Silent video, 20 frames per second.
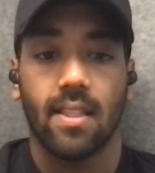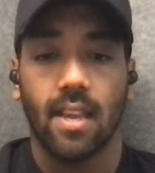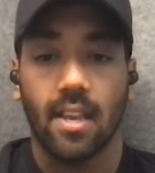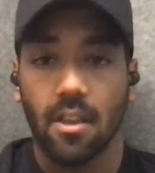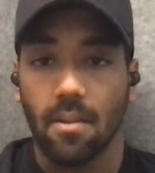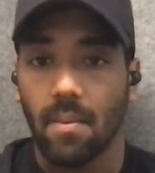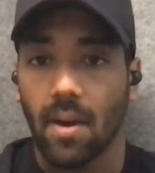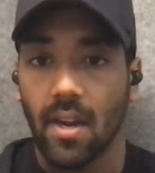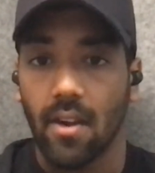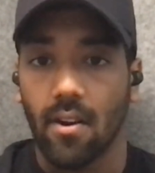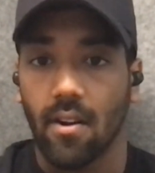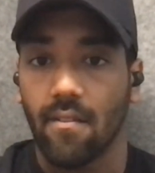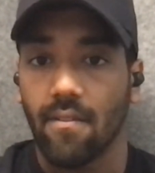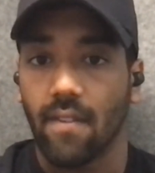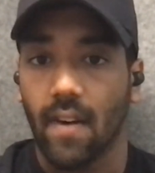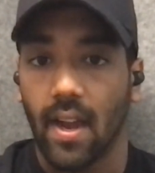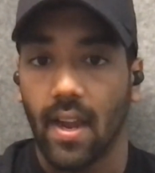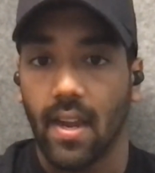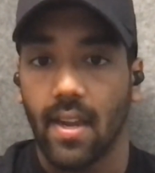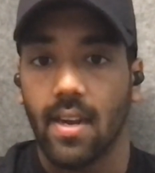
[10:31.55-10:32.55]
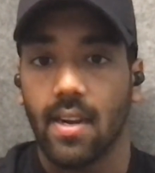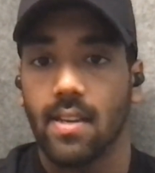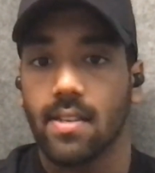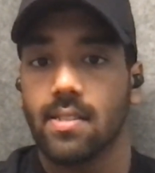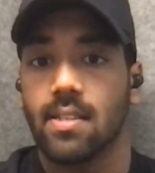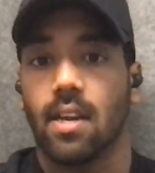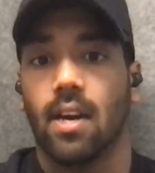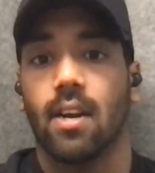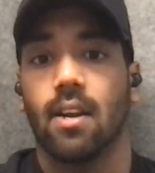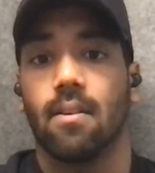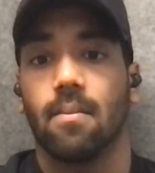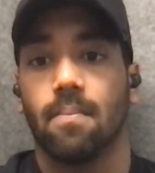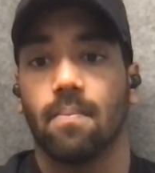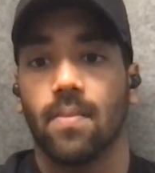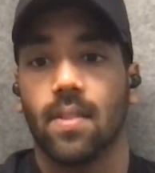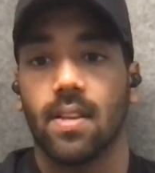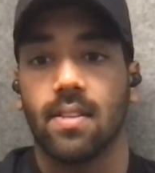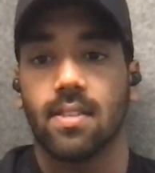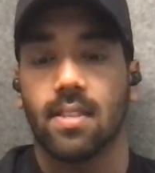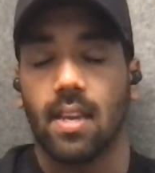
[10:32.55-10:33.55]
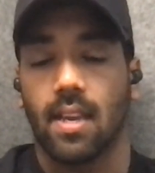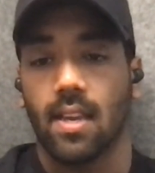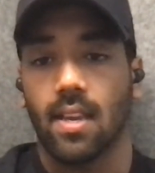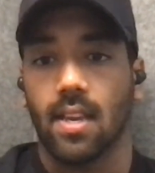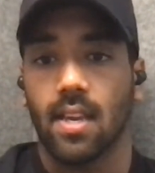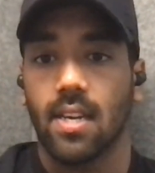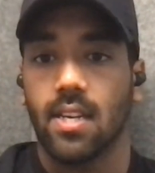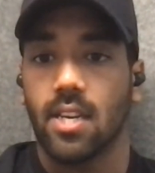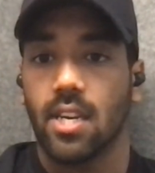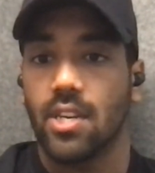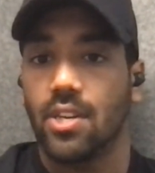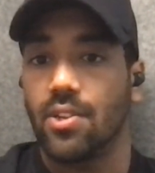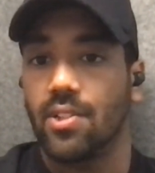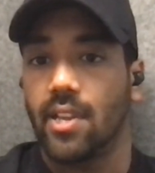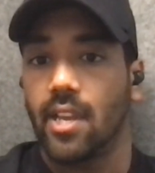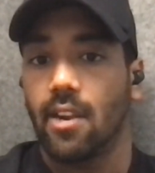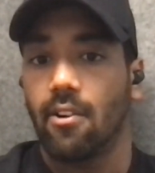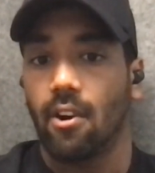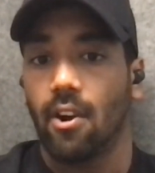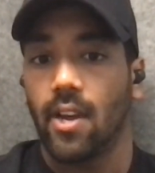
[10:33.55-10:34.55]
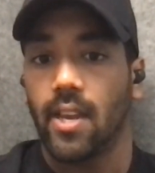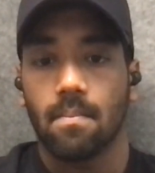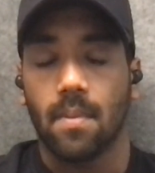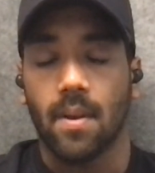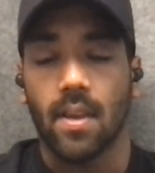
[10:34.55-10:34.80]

that you might not find at a startup that's like continually growing.